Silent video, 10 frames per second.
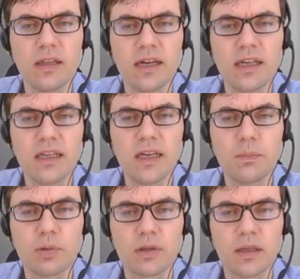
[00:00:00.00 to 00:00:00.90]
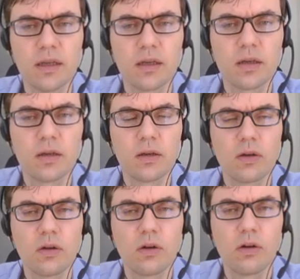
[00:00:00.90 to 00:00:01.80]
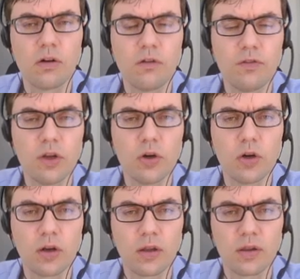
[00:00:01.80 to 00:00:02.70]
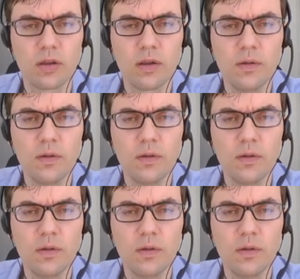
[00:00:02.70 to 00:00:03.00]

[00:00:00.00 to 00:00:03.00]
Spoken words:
98% of the orders.